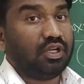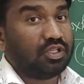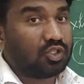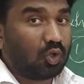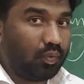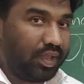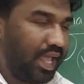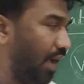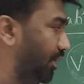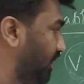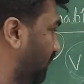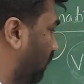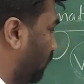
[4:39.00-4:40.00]
So we
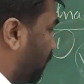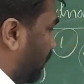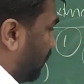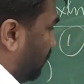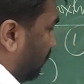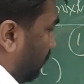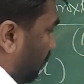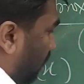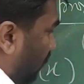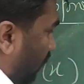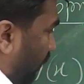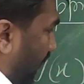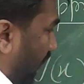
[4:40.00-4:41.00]
have a solution,
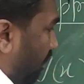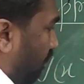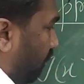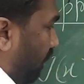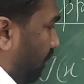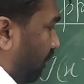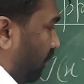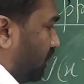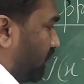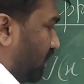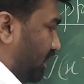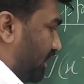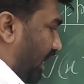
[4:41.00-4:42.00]
we have a wave
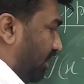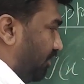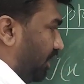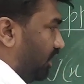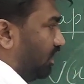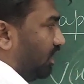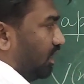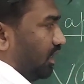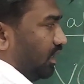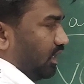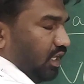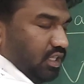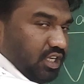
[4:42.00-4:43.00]
function psi
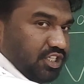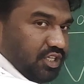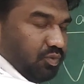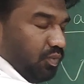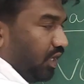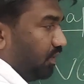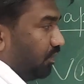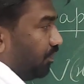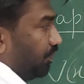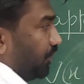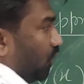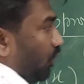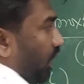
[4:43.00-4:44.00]
1 in region
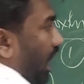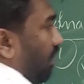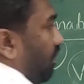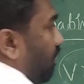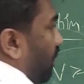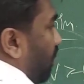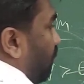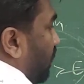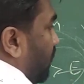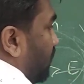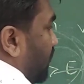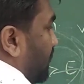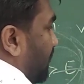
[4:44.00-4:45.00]
1, we have a wave
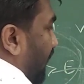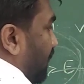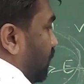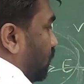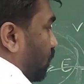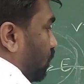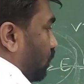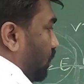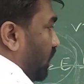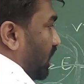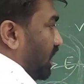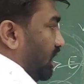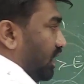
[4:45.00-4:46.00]
function psi 2
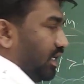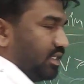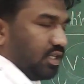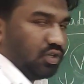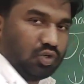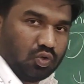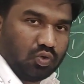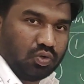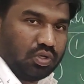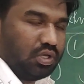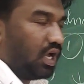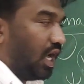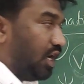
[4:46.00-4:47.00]
in region
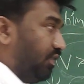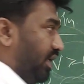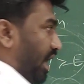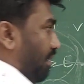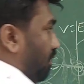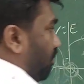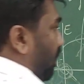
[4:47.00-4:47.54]
2 and we have